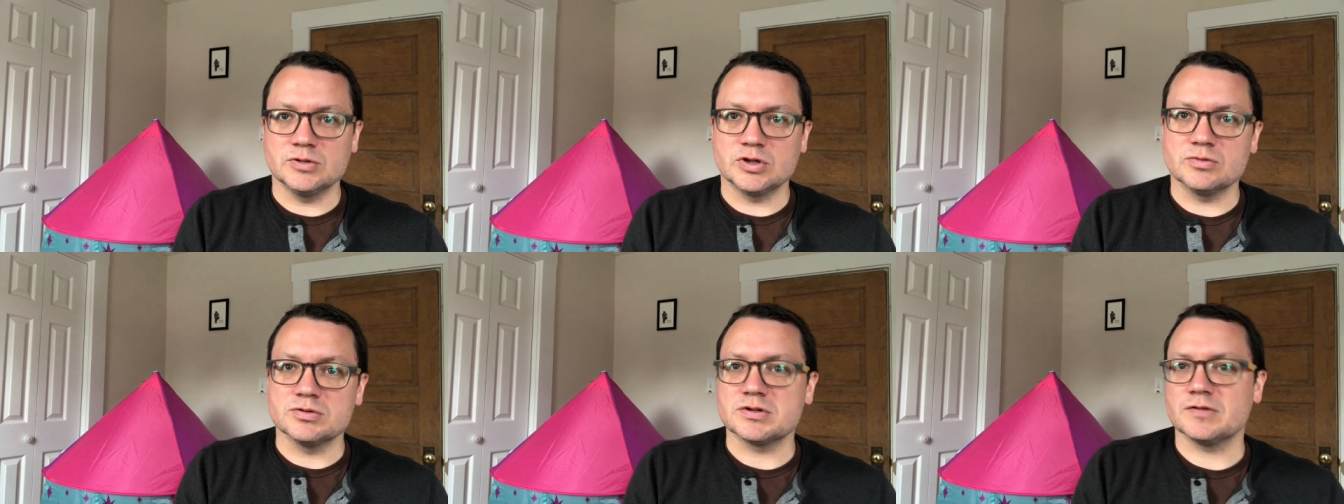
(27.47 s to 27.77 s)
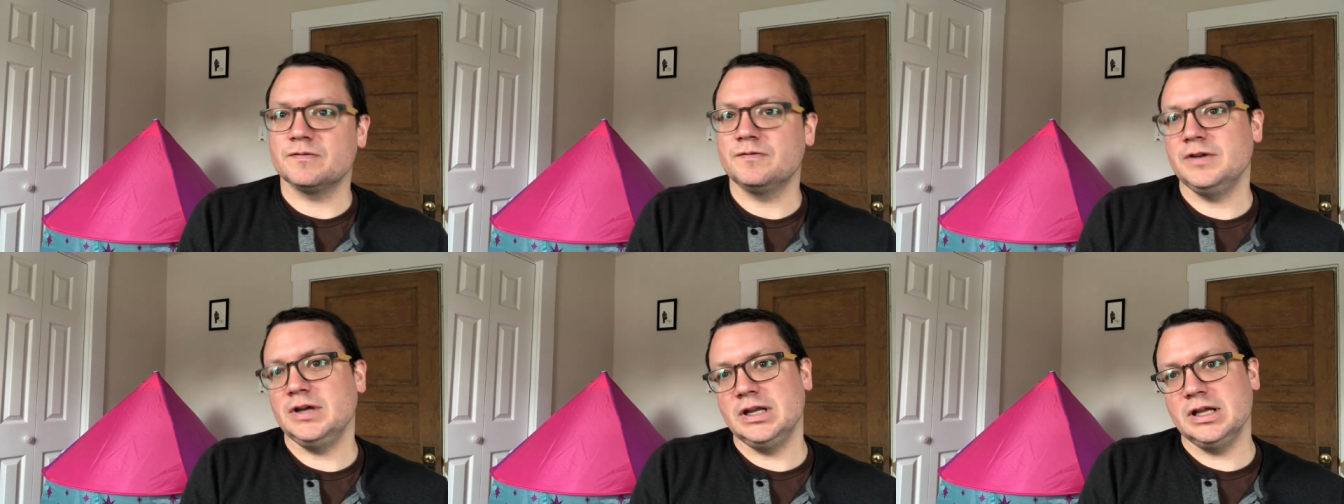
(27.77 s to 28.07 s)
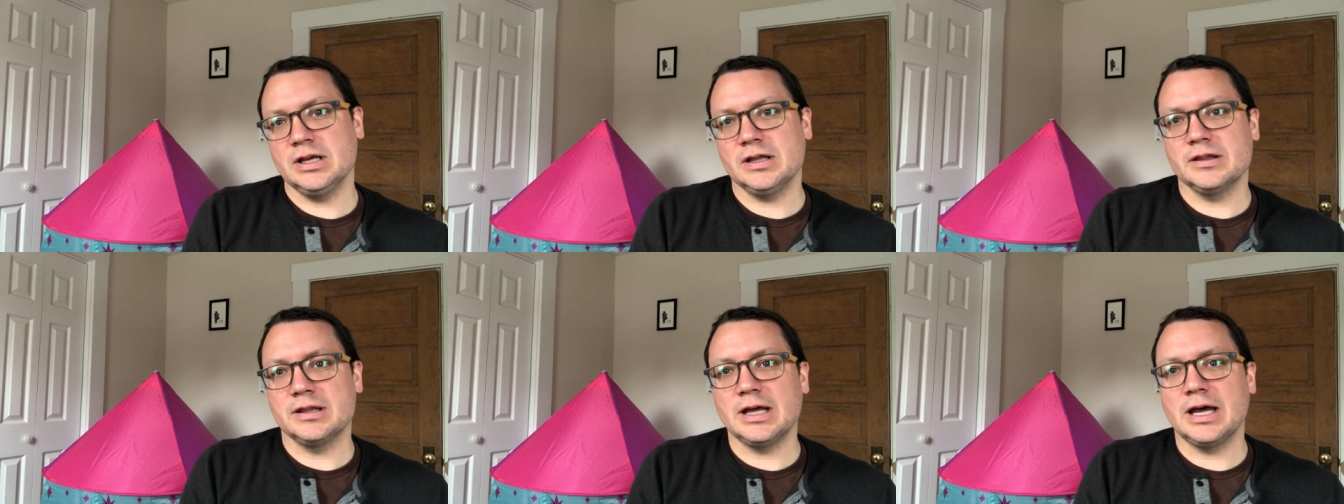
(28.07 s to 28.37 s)
there was a
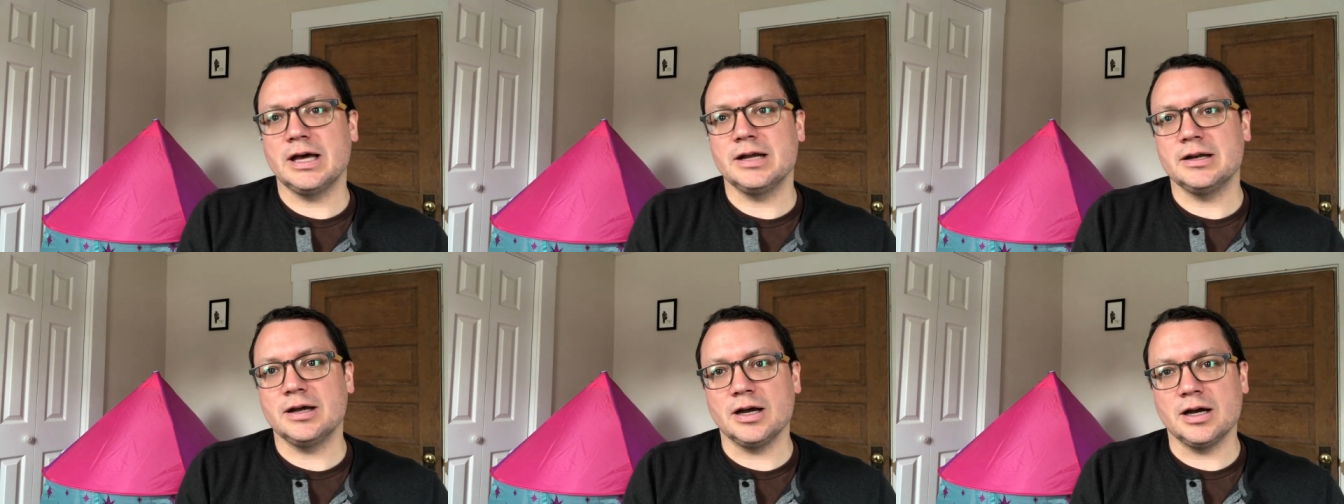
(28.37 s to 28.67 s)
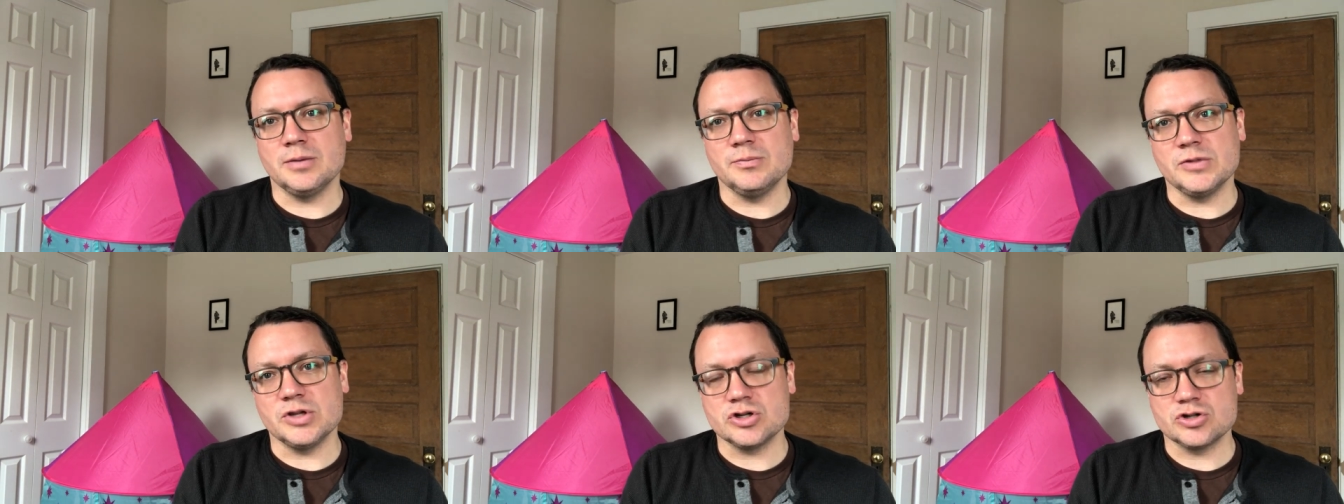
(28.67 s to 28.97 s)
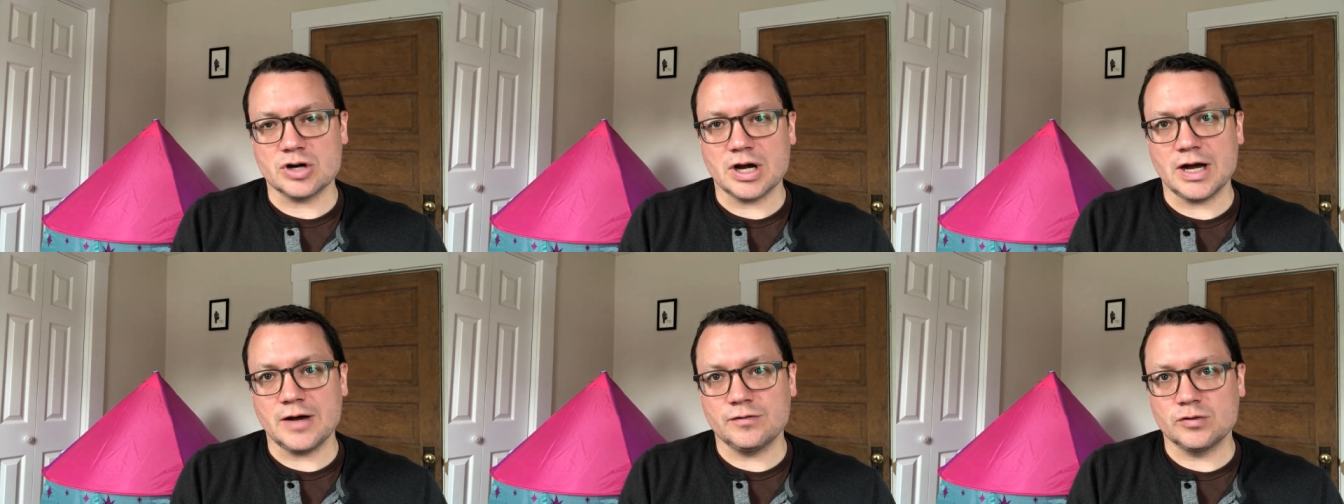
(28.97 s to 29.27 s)
feeling that um, the
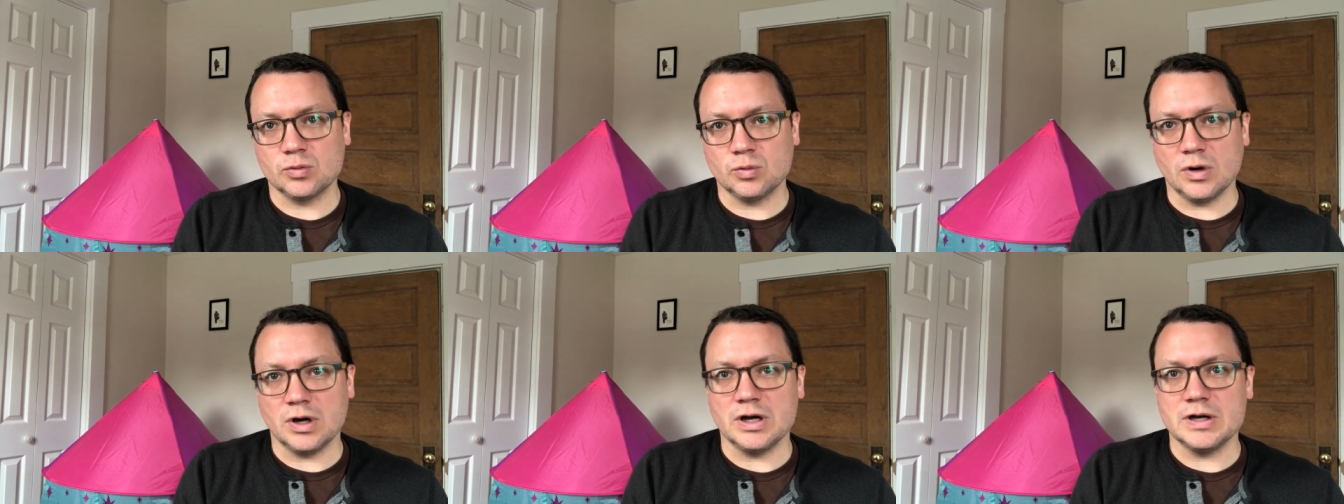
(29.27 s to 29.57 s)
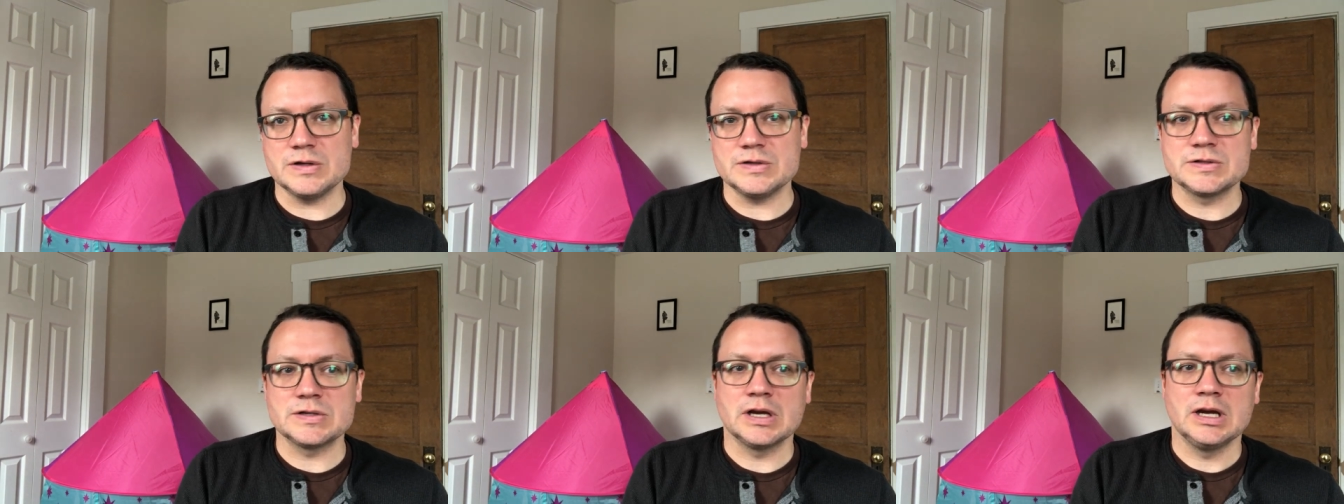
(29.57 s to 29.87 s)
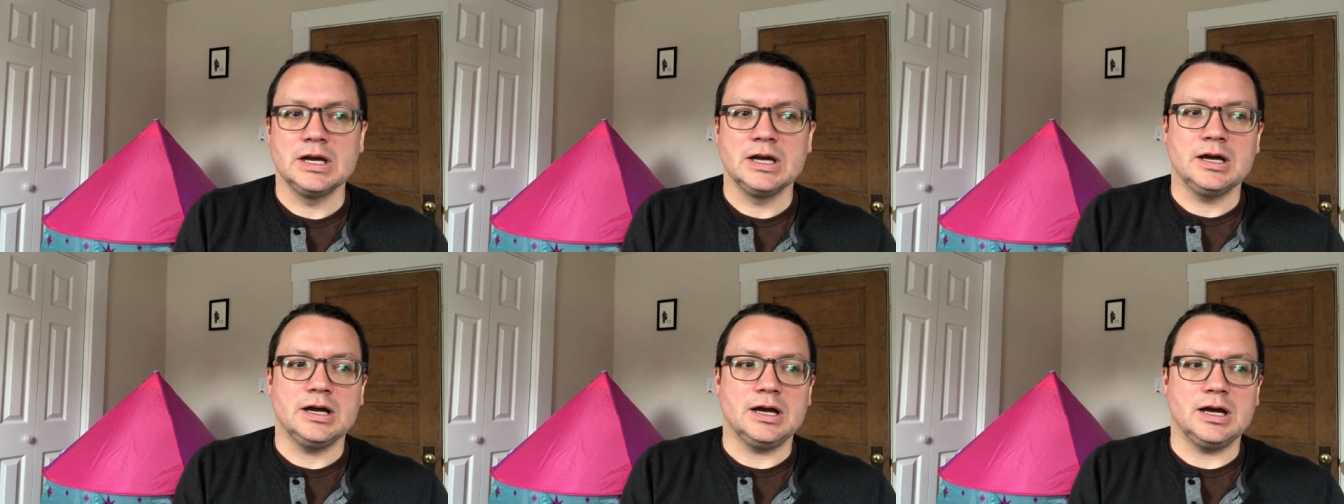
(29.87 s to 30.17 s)
draft was
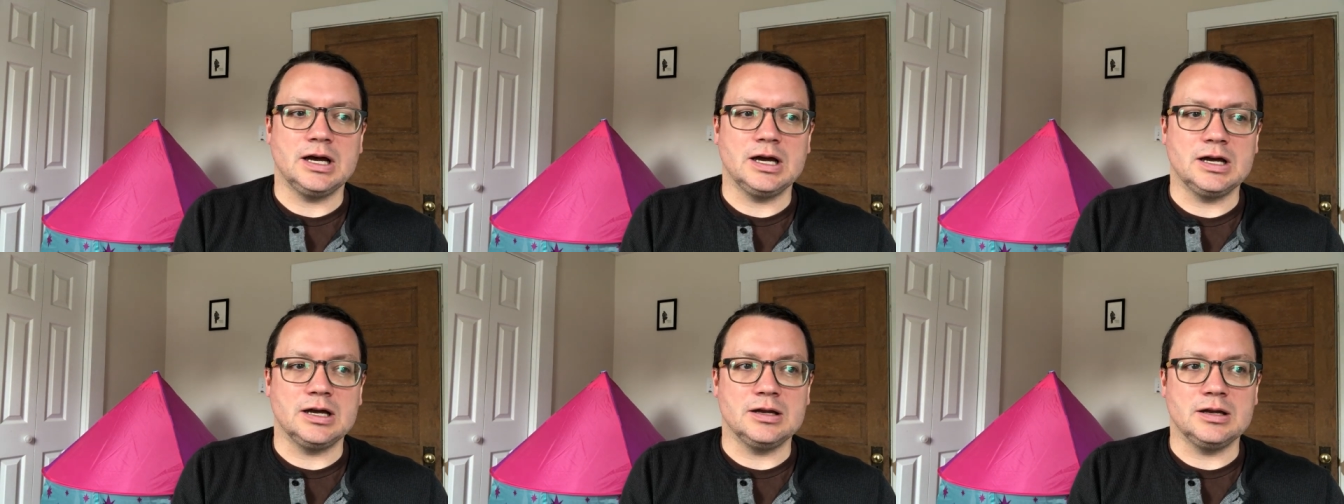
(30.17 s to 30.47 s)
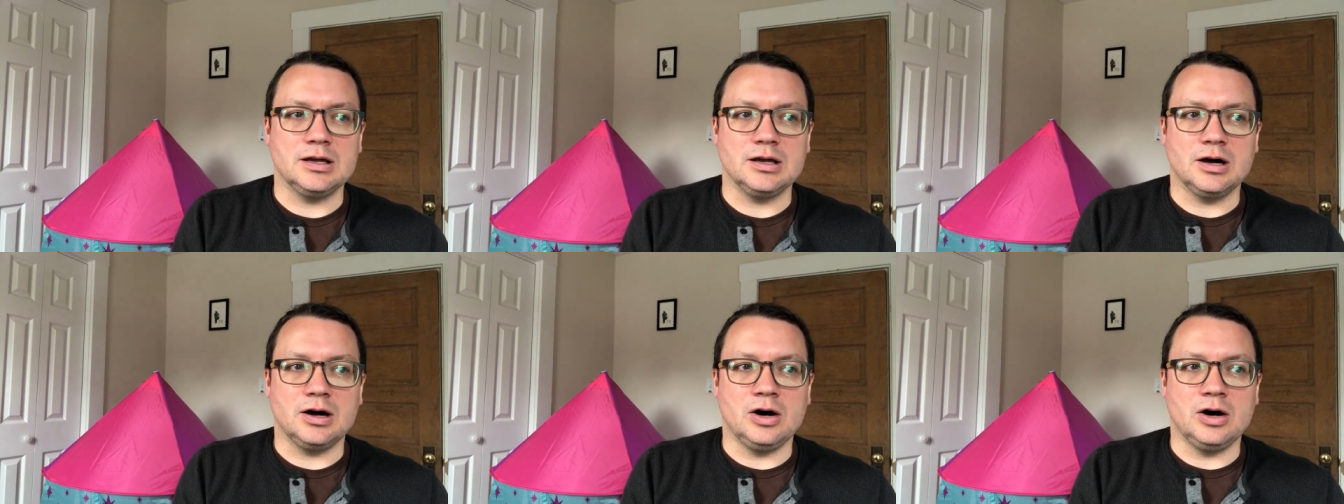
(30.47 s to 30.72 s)
uh,